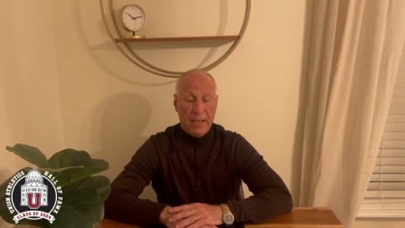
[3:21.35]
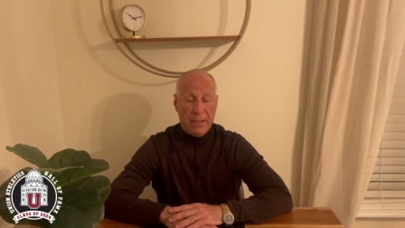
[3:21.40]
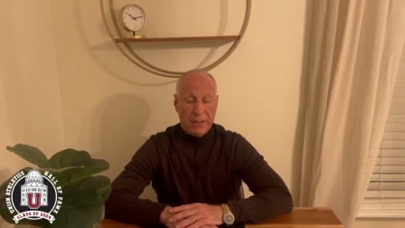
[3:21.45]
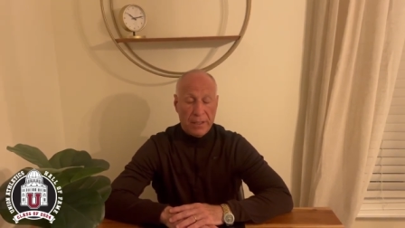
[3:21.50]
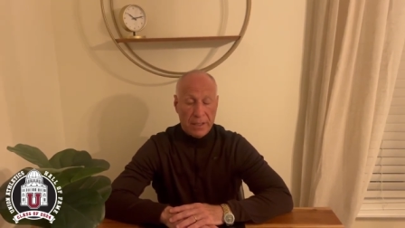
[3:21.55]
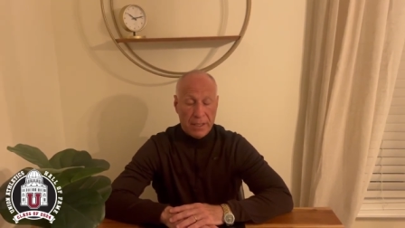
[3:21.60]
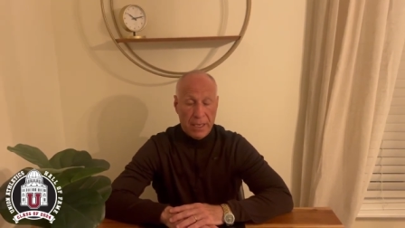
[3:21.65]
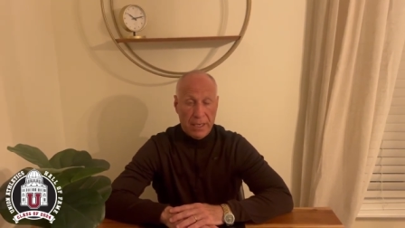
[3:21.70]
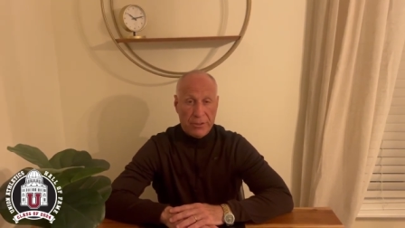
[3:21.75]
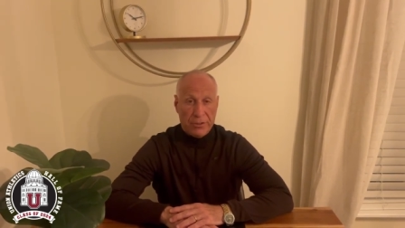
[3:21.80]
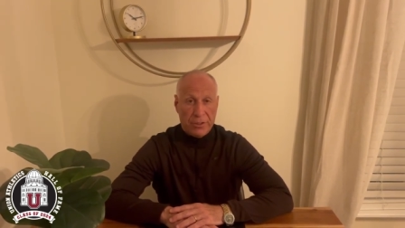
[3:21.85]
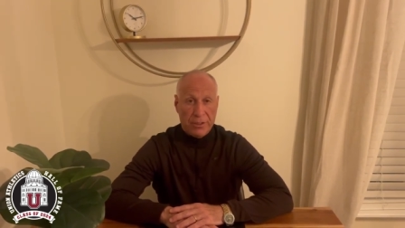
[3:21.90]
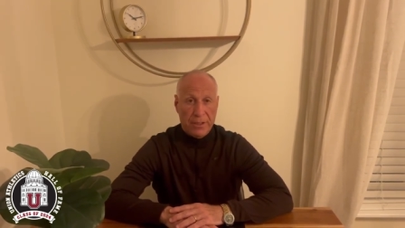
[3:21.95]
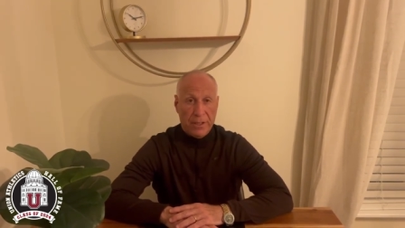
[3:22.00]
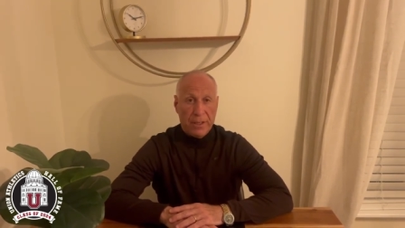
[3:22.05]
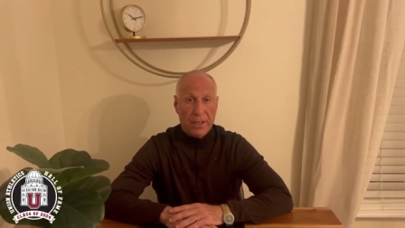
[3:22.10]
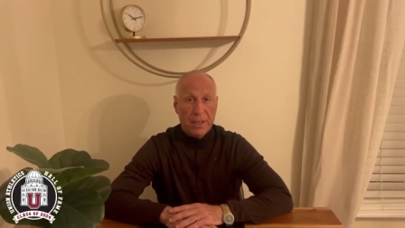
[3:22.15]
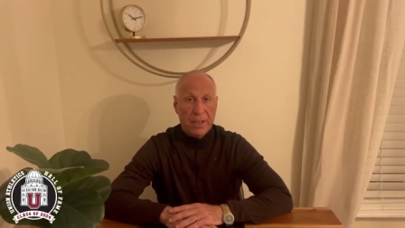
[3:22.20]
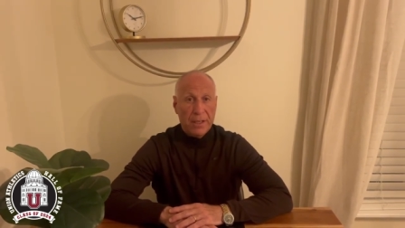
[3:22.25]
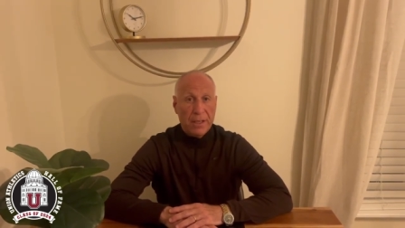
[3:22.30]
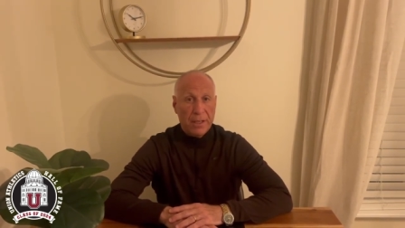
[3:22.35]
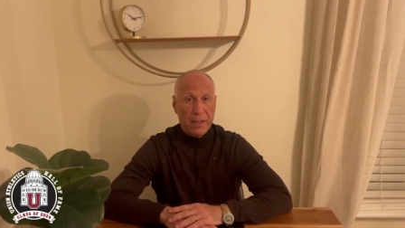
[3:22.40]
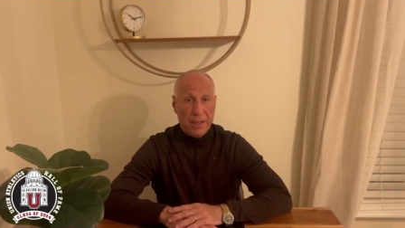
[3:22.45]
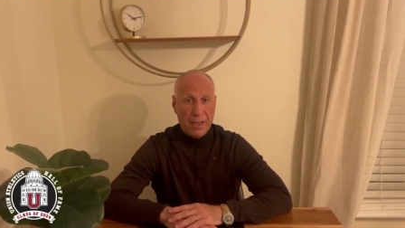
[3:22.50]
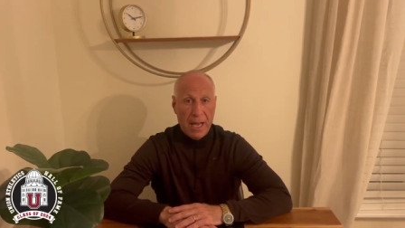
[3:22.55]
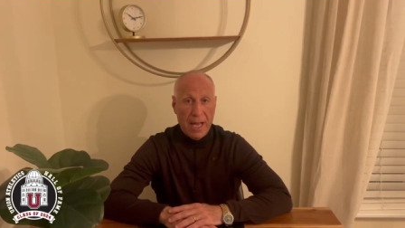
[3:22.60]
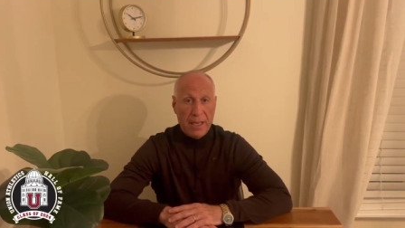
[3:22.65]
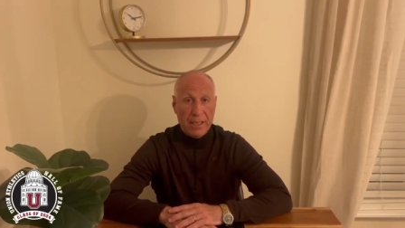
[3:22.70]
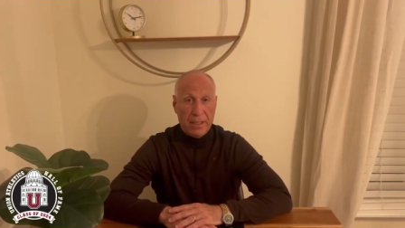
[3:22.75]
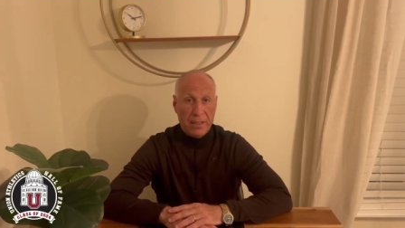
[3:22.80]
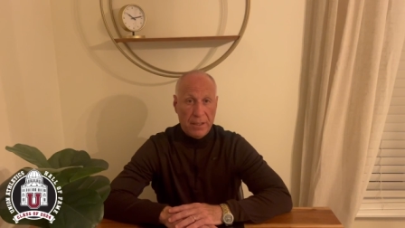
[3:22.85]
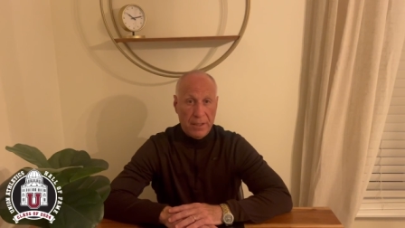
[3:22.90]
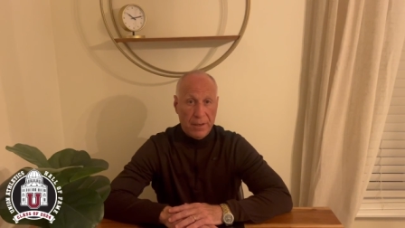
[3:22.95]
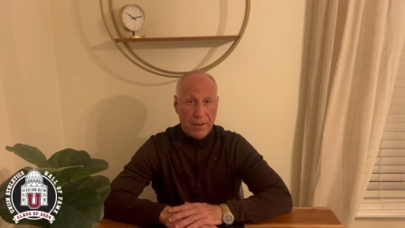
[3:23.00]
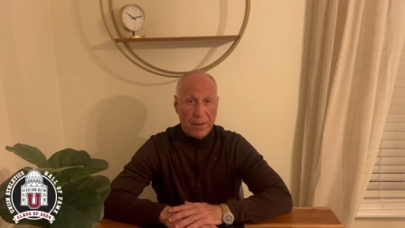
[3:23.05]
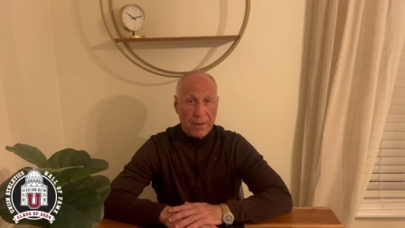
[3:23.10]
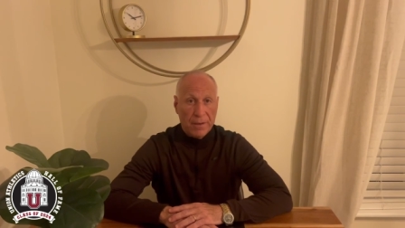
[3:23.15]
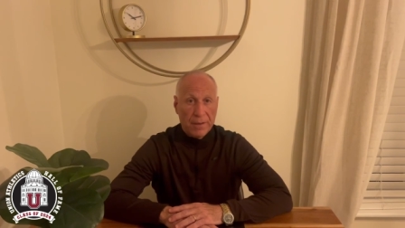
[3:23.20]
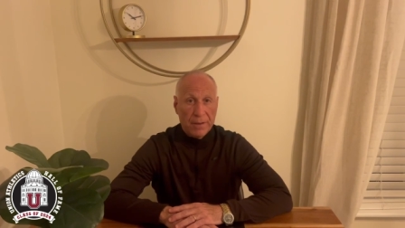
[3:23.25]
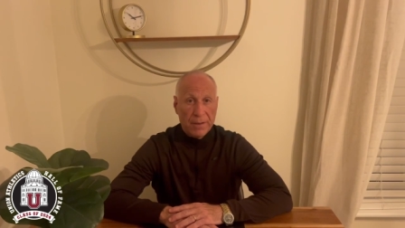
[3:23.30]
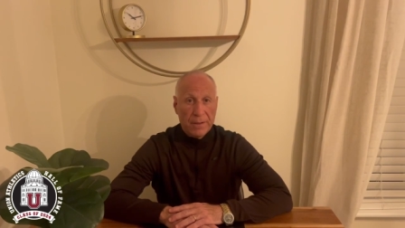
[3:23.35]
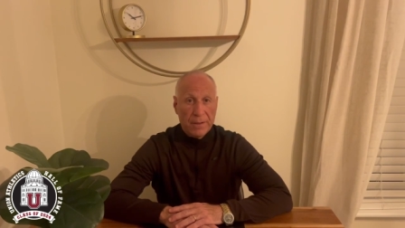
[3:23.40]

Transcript: in the nation that year.